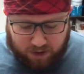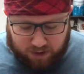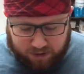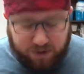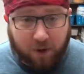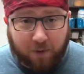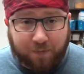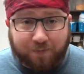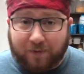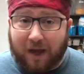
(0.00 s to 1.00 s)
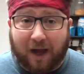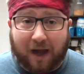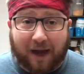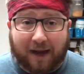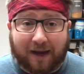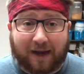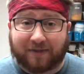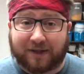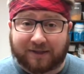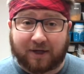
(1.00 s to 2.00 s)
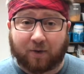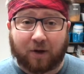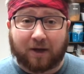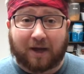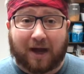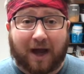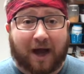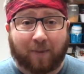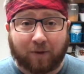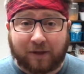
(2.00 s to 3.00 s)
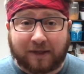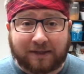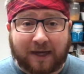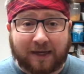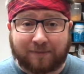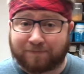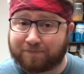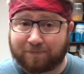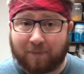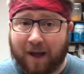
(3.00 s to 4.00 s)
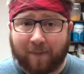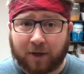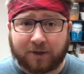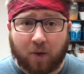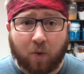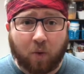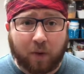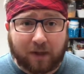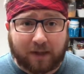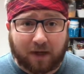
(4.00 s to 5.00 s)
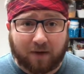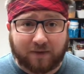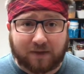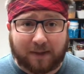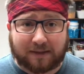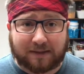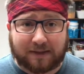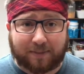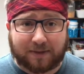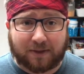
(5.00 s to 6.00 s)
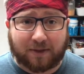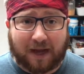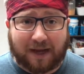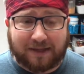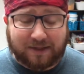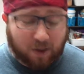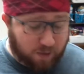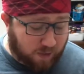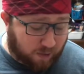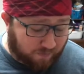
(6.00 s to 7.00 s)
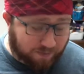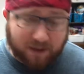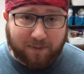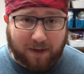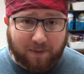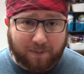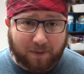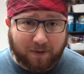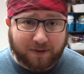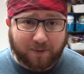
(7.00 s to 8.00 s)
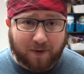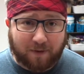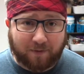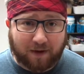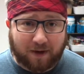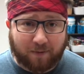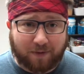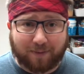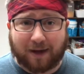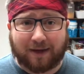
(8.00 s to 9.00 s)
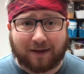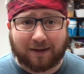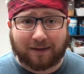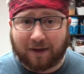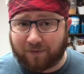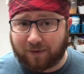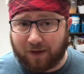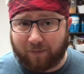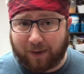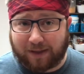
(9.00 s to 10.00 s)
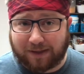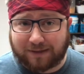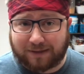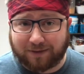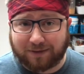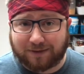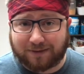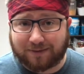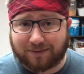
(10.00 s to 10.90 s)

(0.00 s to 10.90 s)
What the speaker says: So, I think it's going to work. I'm really excited. I'm also really nervous about this episode. I don't know if I'm going to be able to pull this one off or not with my level of baking skills